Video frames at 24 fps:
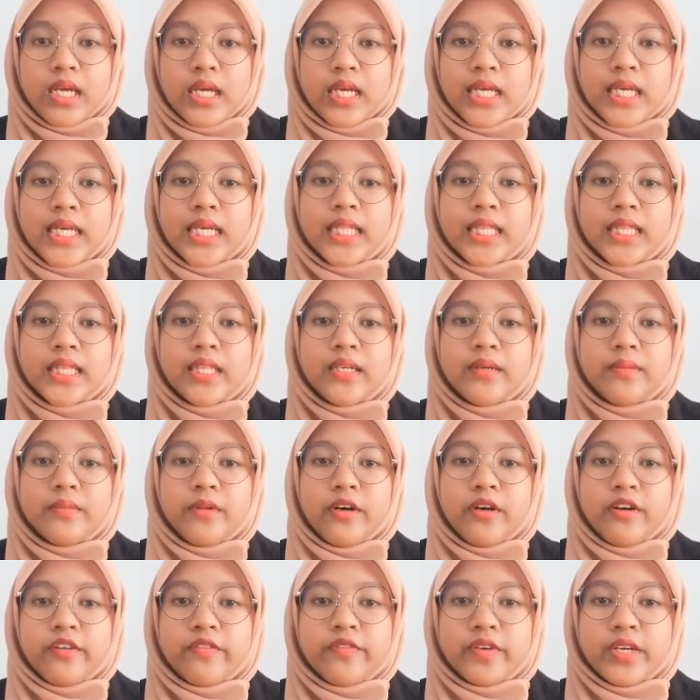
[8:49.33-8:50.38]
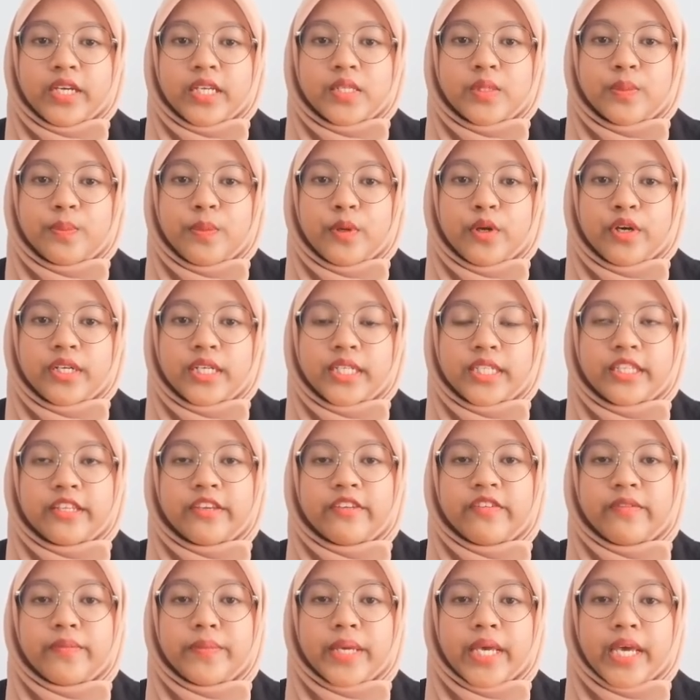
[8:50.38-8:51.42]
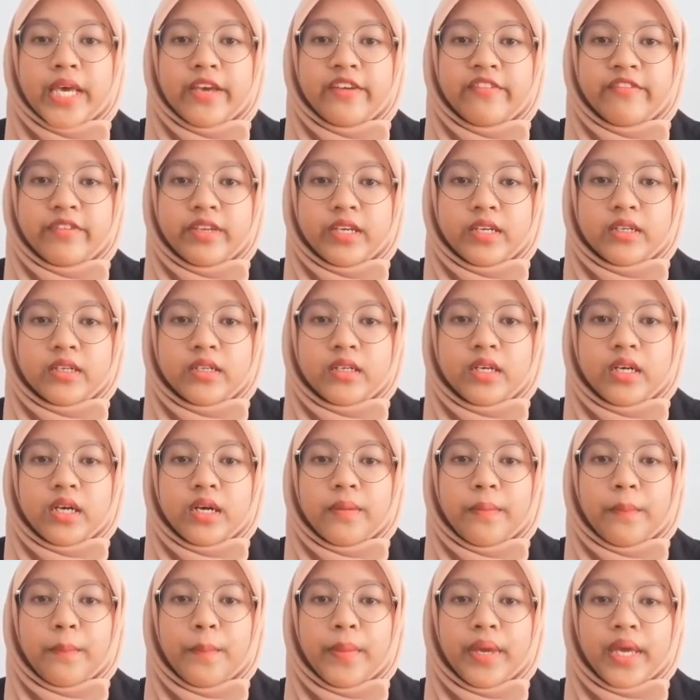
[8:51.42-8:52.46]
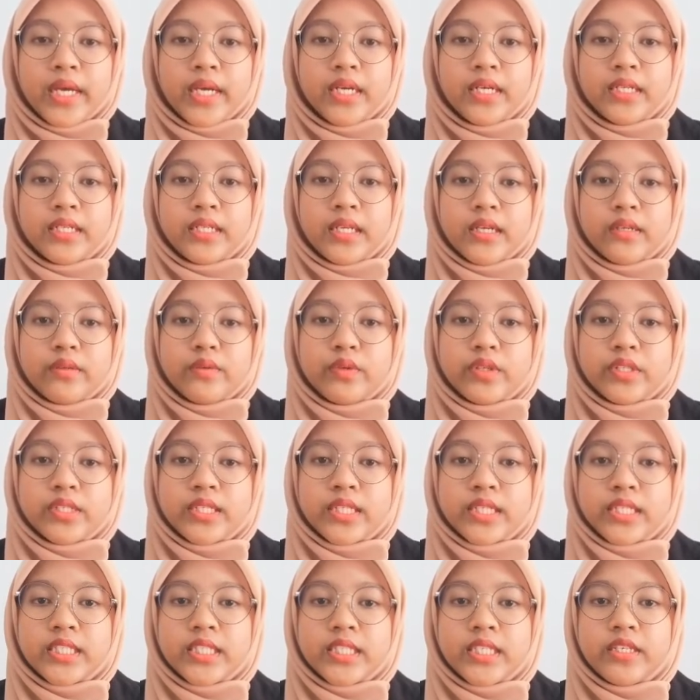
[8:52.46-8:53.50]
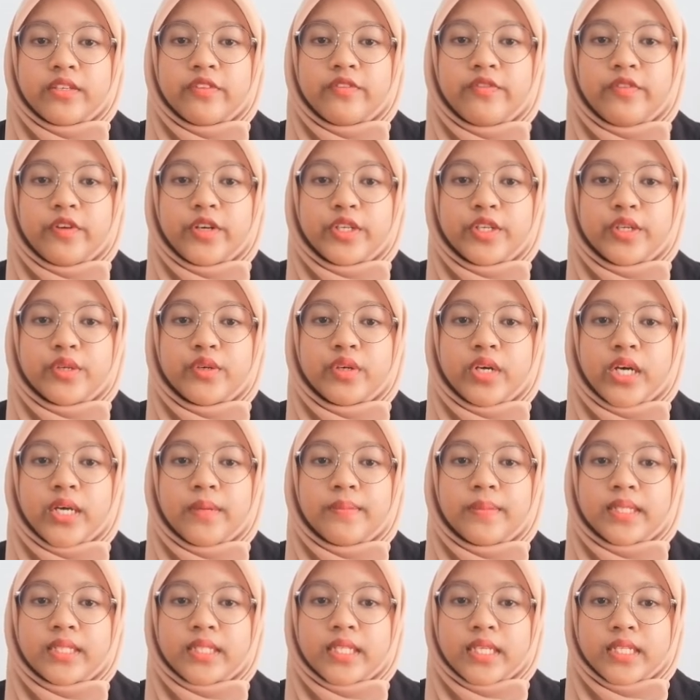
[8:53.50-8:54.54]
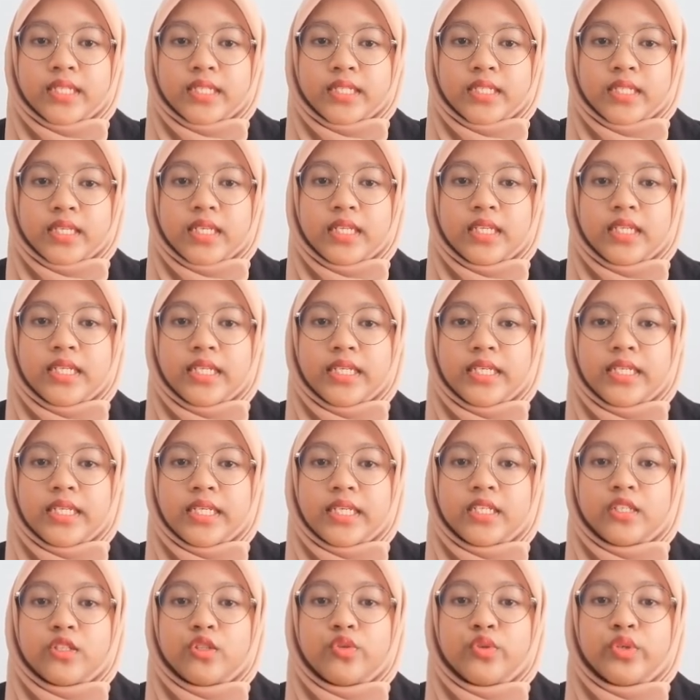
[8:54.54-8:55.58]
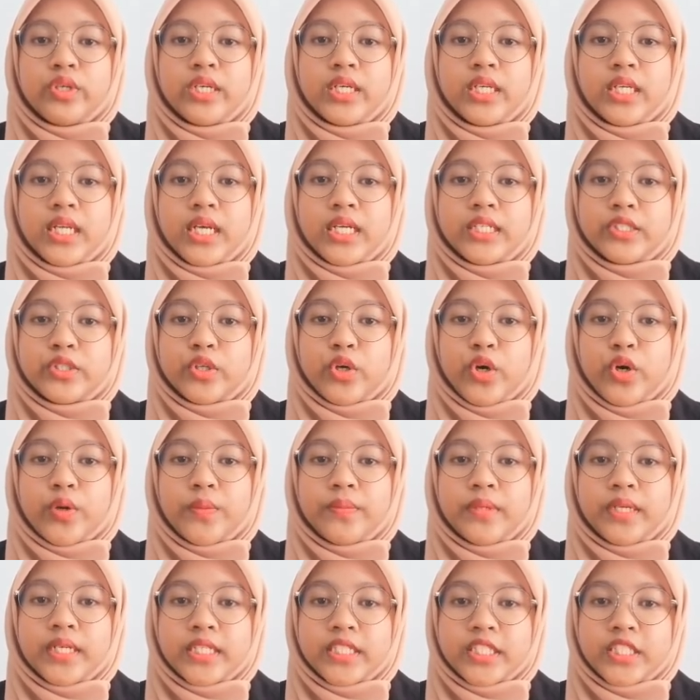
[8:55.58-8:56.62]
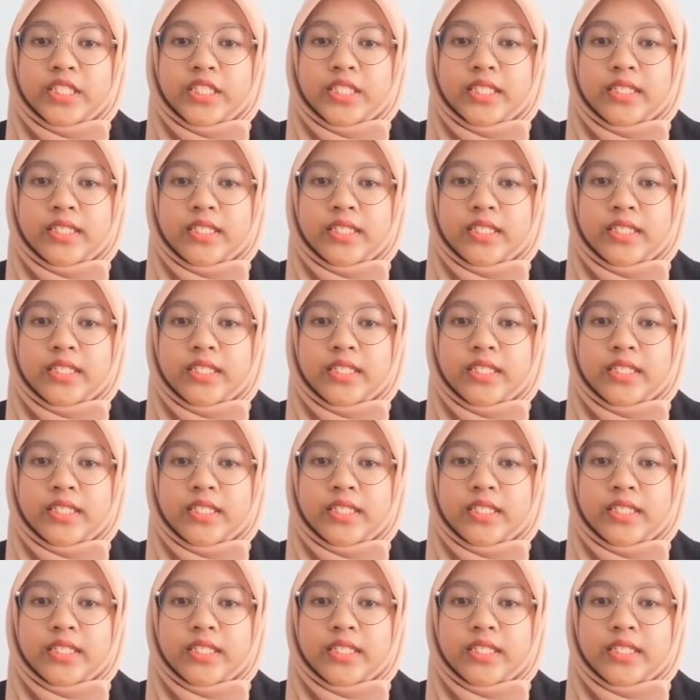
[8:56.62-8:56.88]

In terms of explorative behavior, bear Korean was searching for new habitats, leading to a large home range.